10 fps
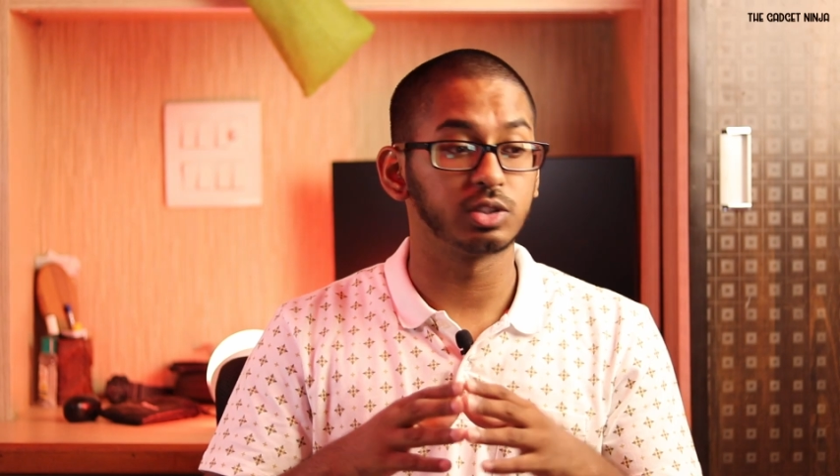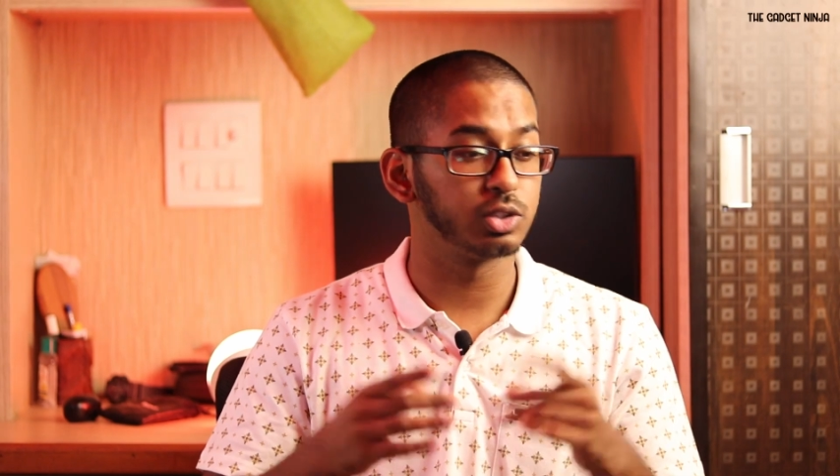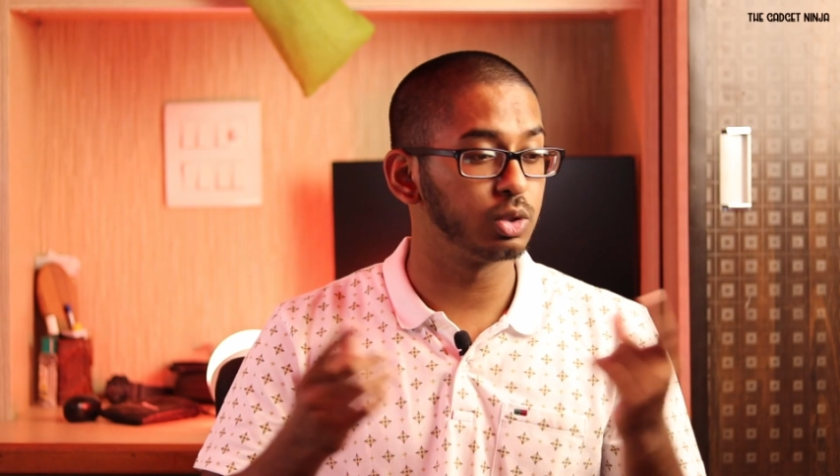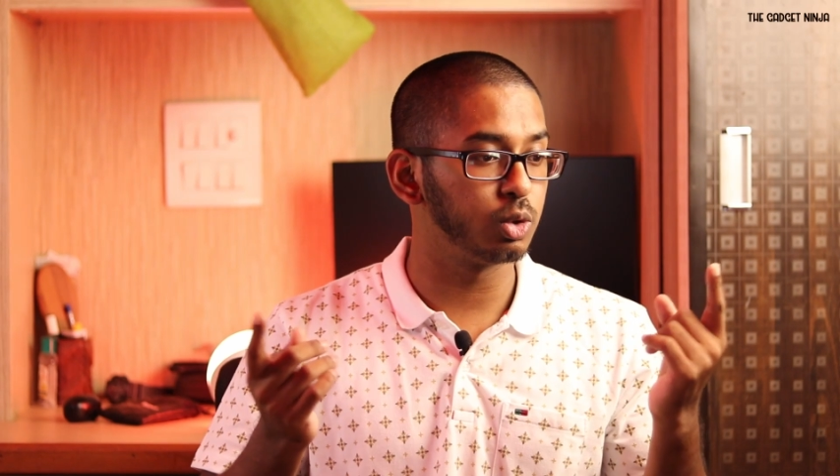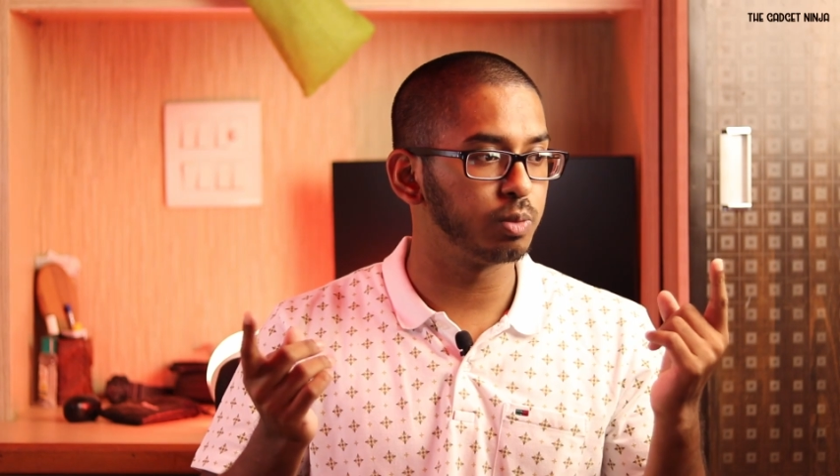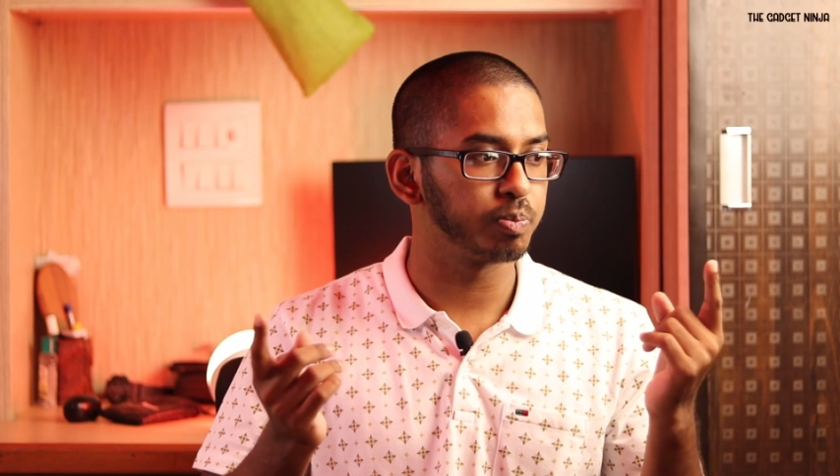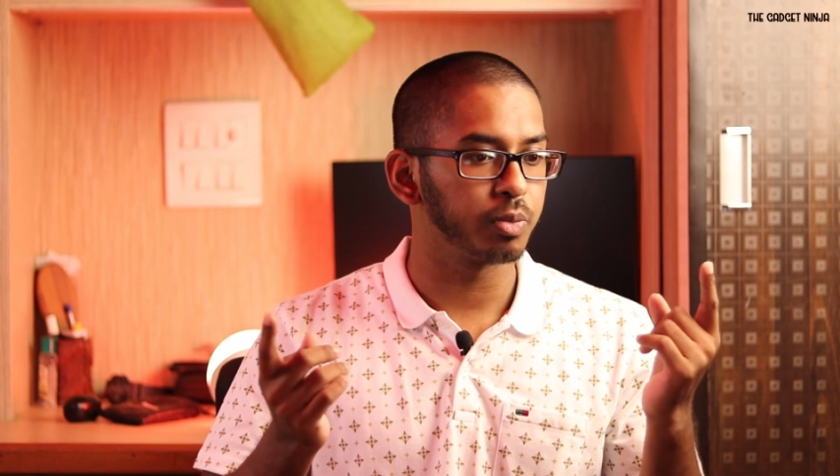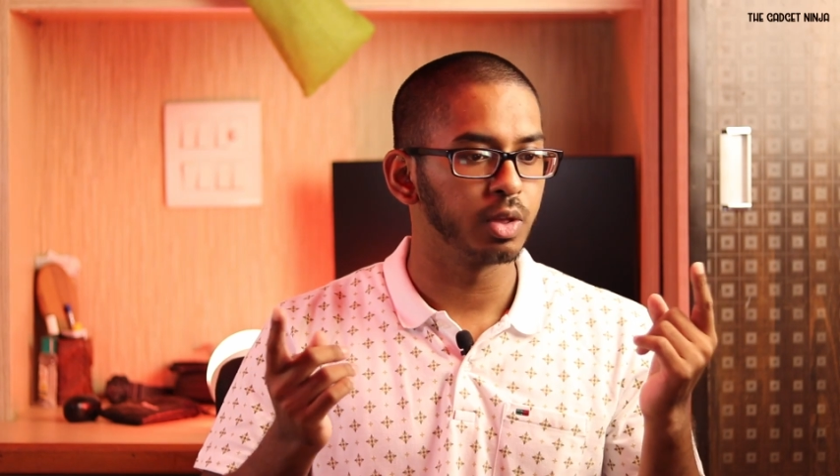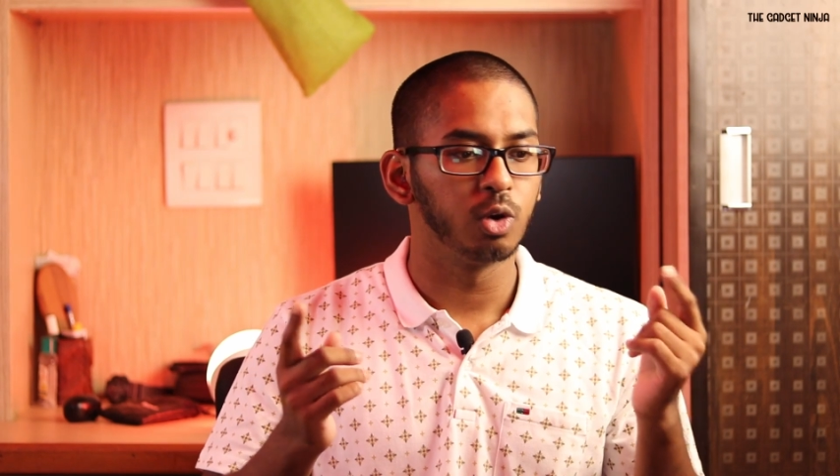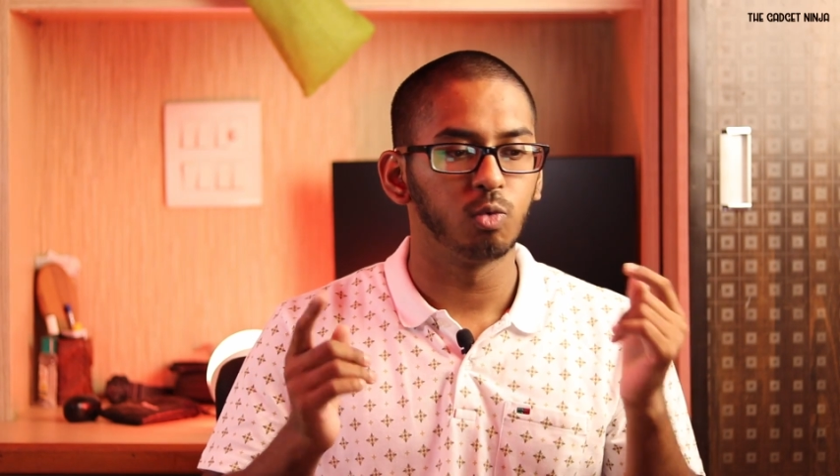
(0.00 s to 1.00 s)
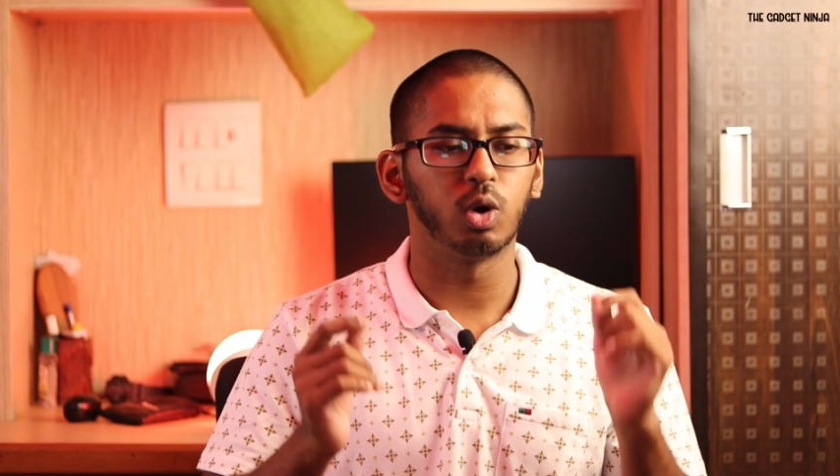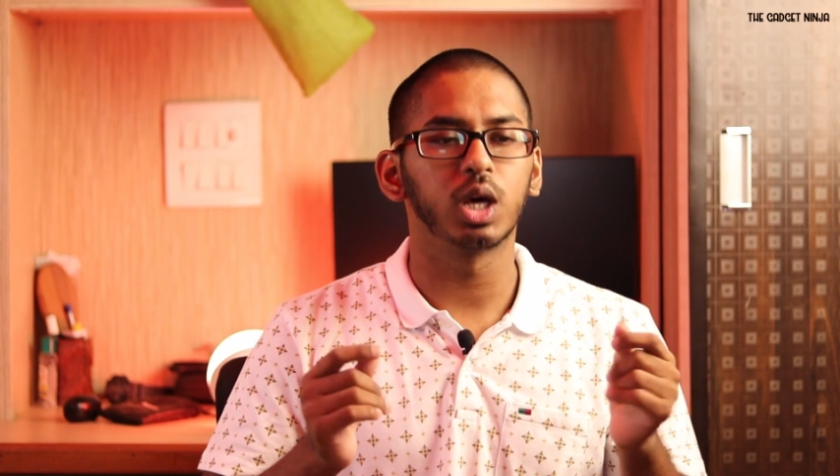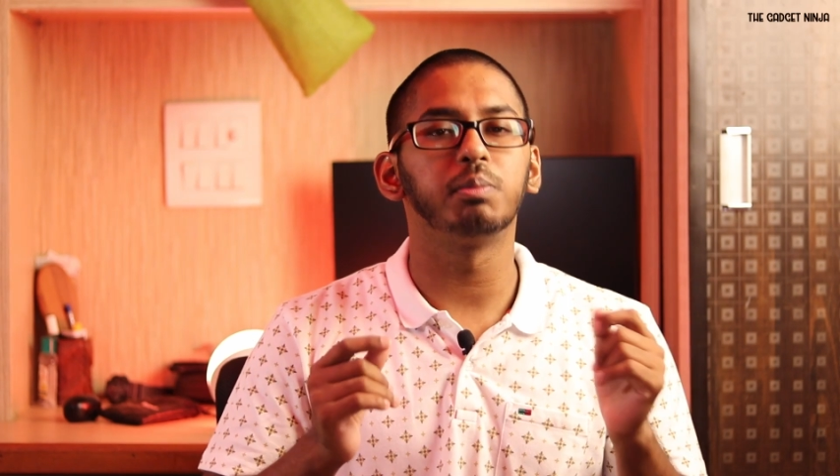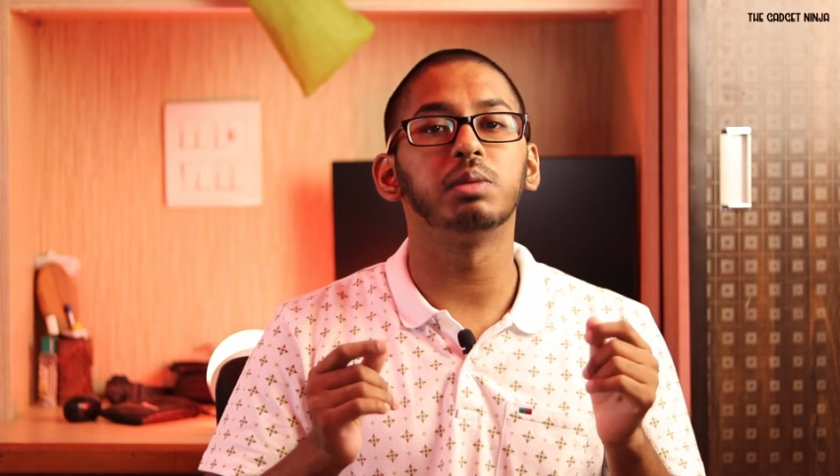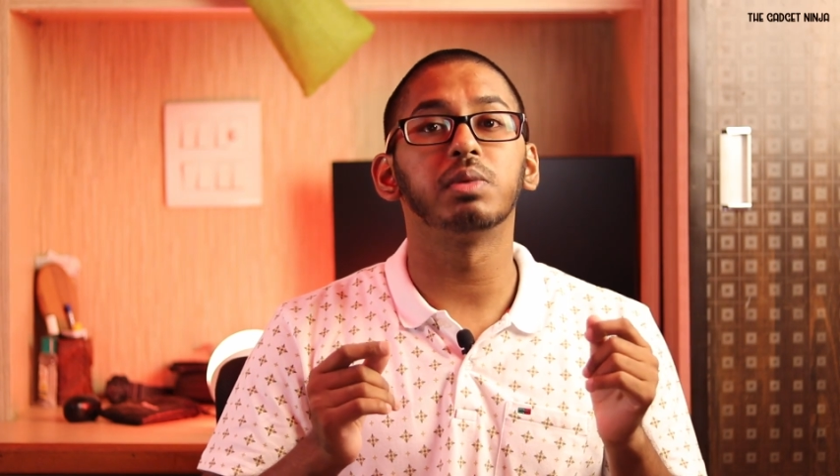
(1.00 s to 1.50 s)
So what
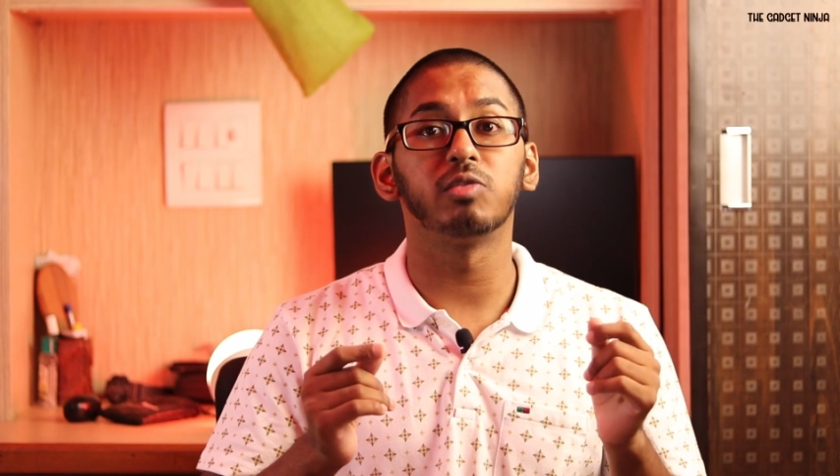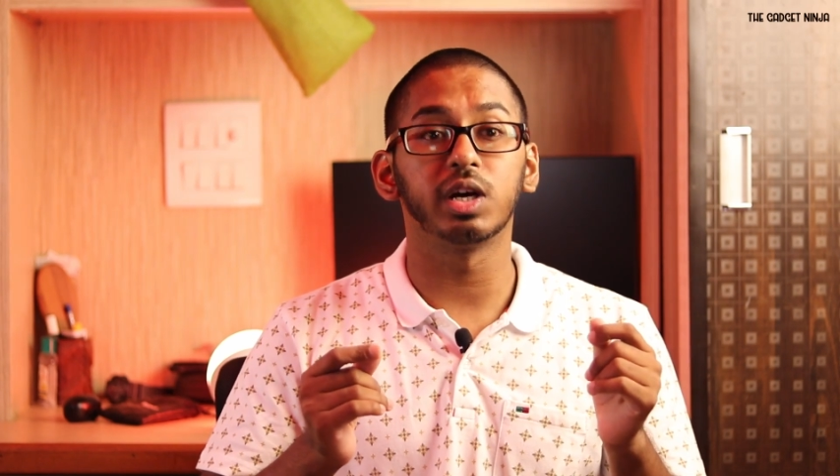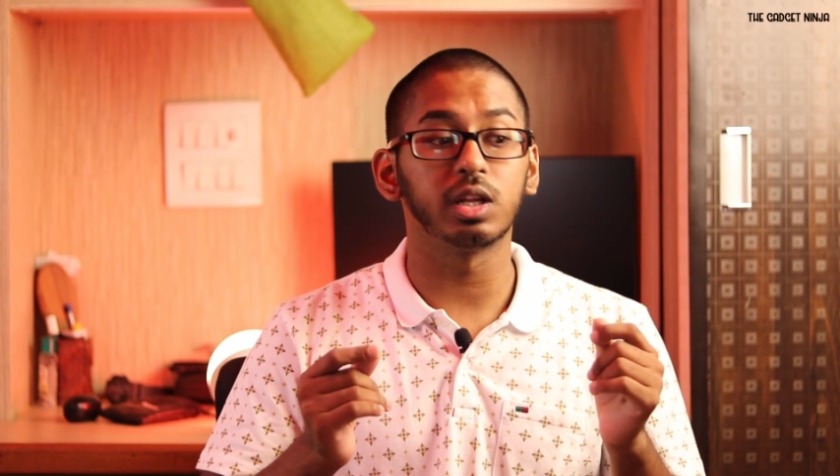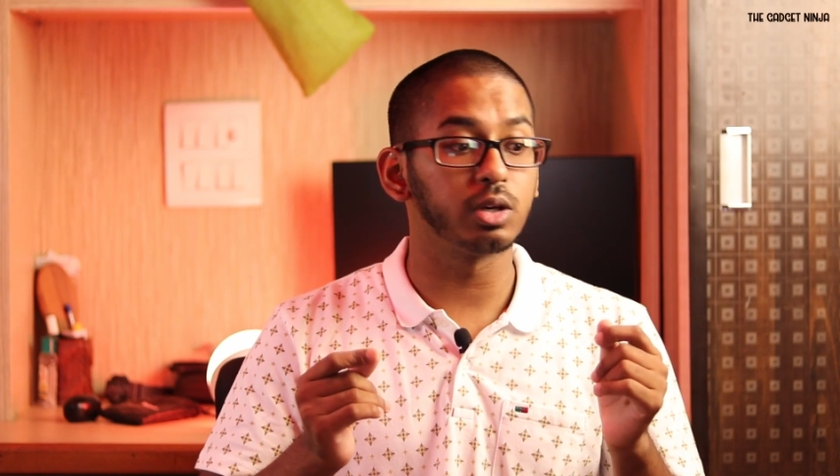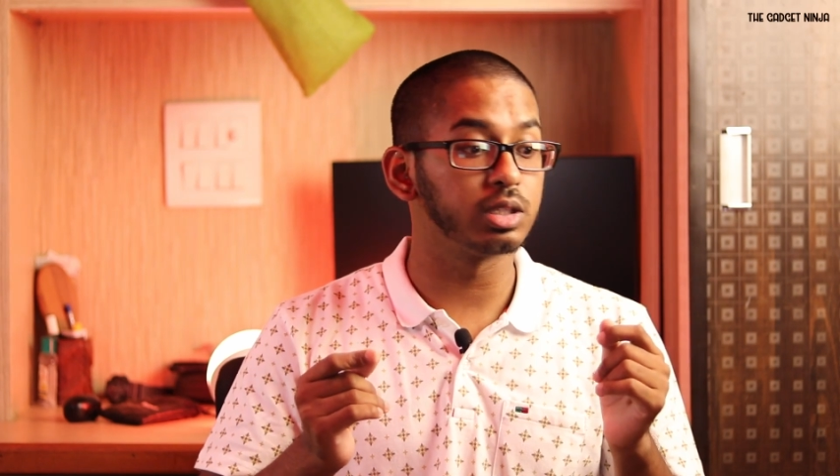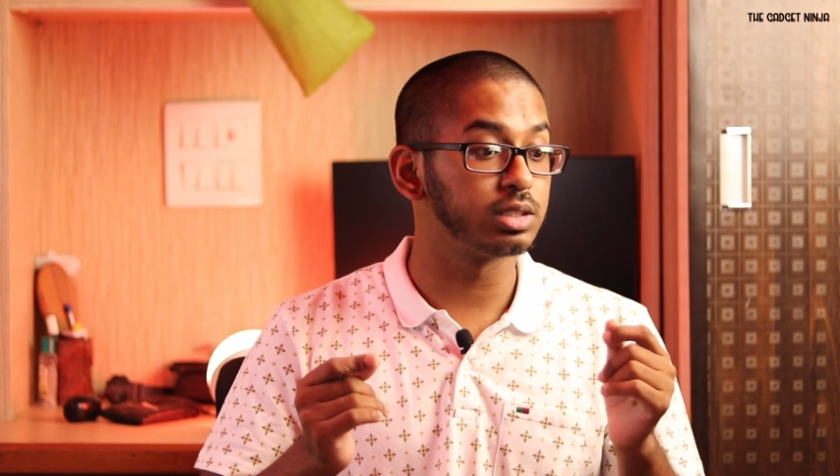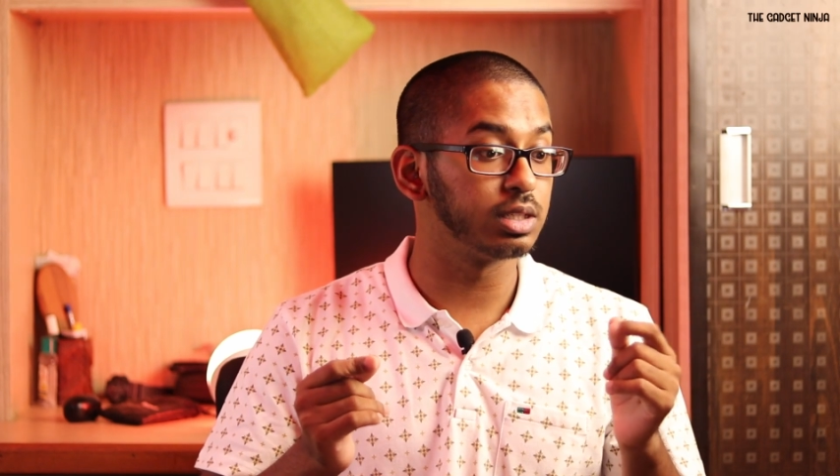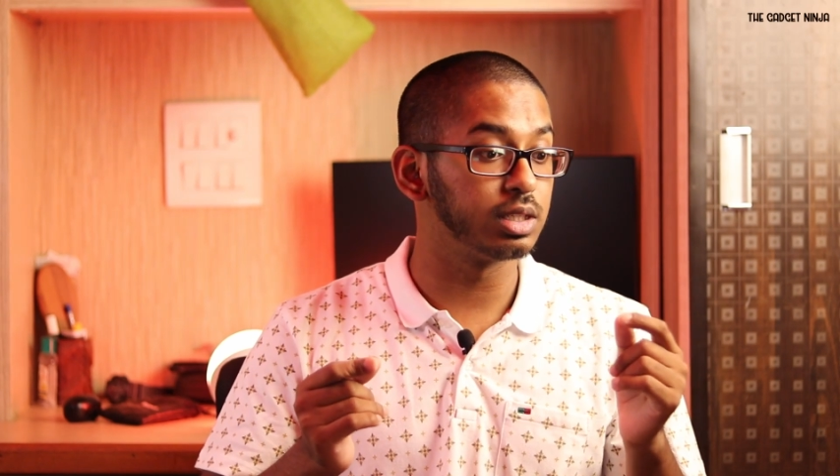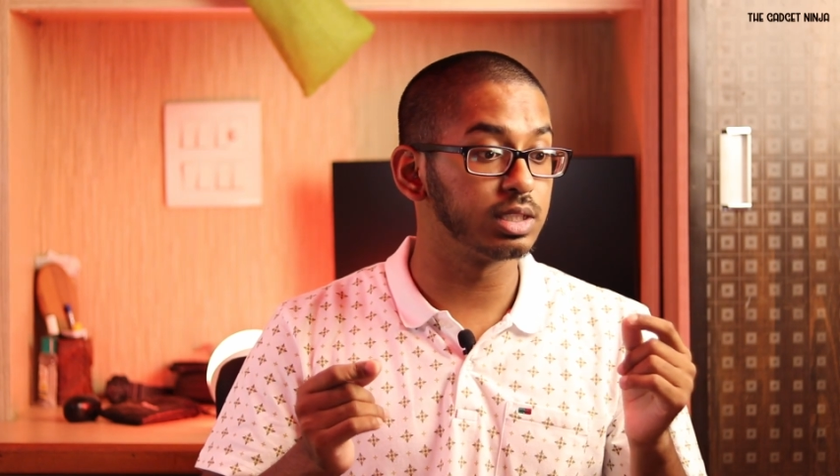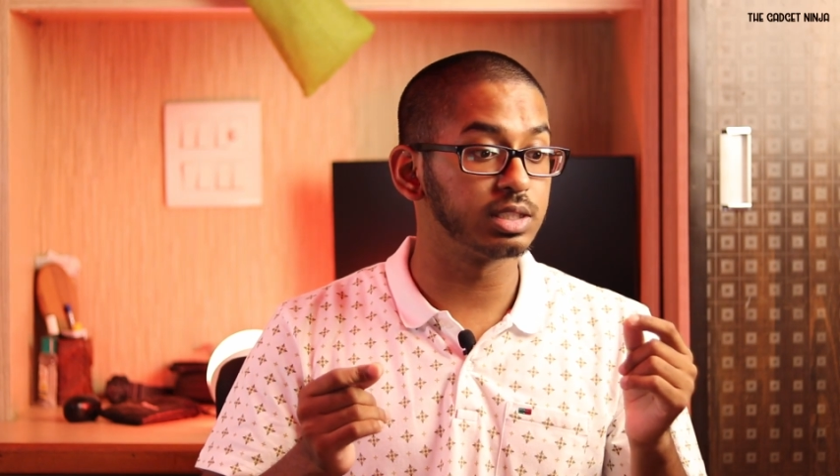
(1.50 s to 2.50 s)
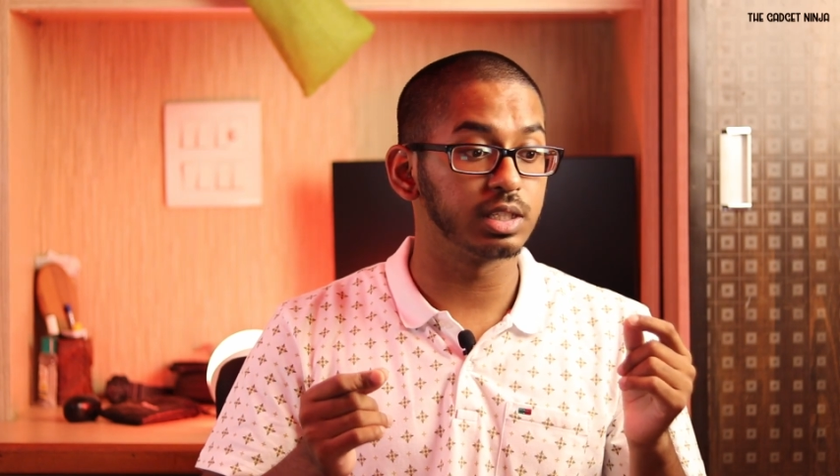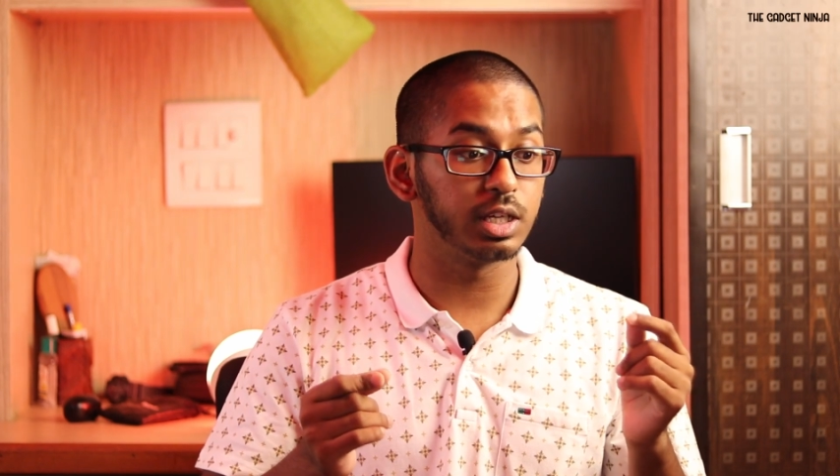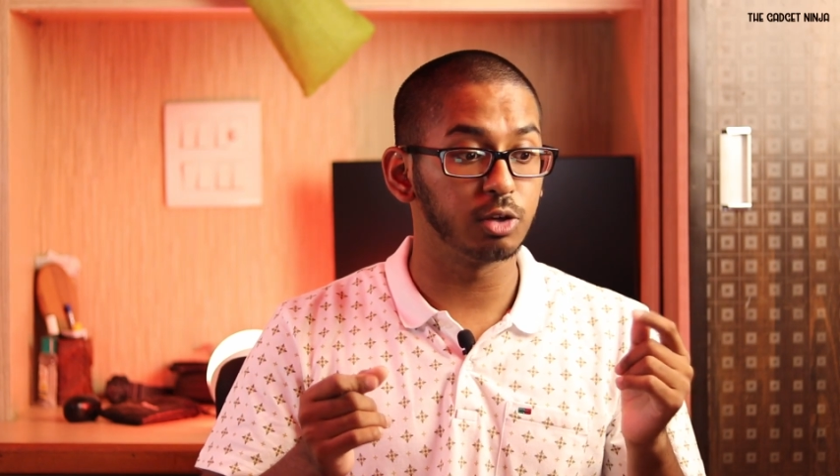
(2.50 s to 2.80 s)
I mean by wire noise is